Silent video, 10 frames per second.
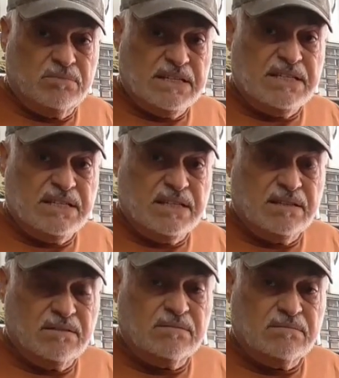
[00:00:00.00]
easy,
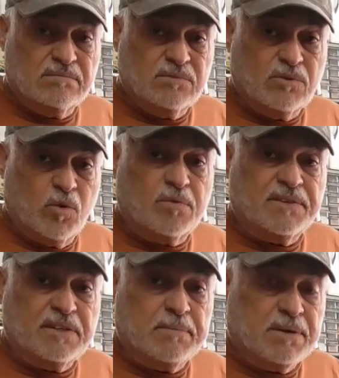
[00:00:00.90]
over
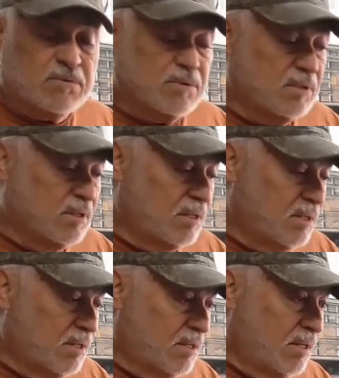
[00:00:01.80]
50 pounds.
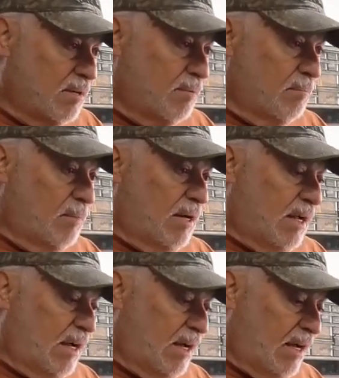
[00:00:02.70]

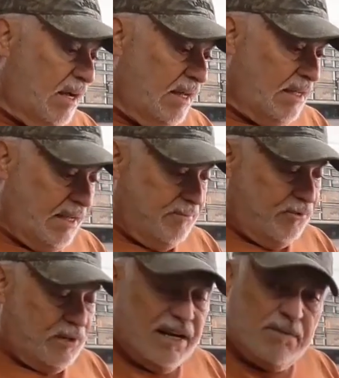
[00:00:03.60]
But I
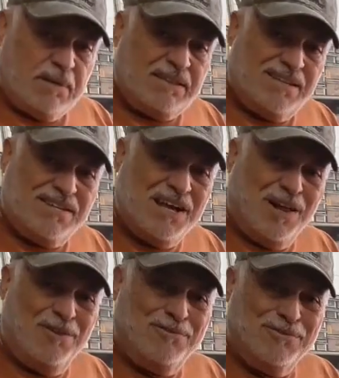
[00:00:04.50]
forgot about the
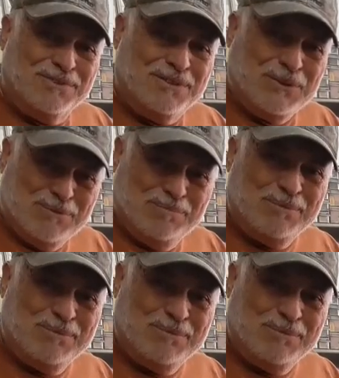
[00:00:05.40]
shelf to